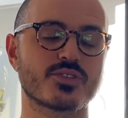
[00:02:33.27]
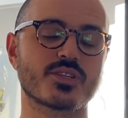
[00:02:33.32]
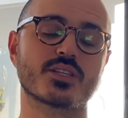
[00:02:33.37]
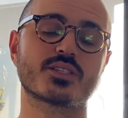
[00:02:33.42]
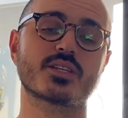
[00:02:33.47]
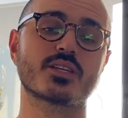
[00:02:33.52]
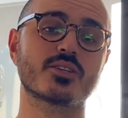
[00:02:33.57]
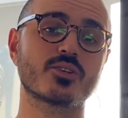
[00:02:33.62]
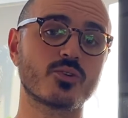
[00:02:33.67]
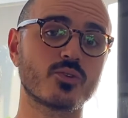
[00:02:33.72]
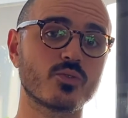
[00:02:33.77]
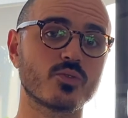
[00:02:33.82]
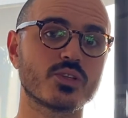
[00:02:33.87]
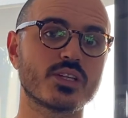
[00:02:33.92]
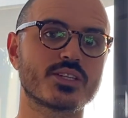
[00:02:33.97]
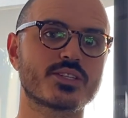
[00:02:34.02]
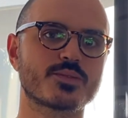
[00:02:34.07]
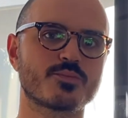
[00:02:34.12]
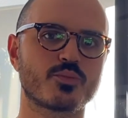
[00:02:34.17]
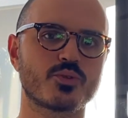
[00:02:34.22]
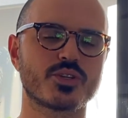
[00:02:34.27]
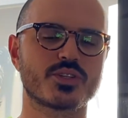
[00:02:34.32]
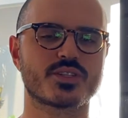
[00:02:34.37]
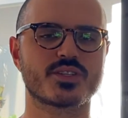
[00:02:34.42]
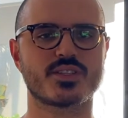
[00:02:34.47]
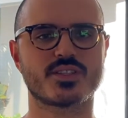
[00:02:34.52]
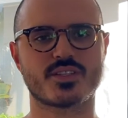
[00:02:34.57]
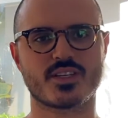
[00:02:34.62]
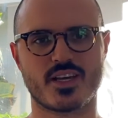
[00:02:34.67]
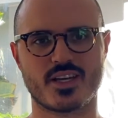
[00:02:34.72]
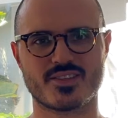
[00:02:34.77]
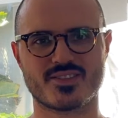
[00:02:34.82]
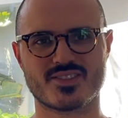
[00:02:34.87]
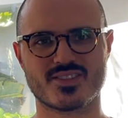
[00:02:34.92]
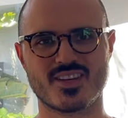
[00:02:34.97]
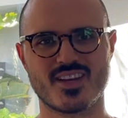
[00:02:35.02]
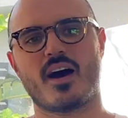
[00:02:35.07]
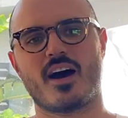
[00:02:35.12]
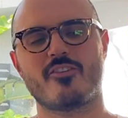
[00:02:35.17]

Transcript: So I said, cool, let's put it to the test.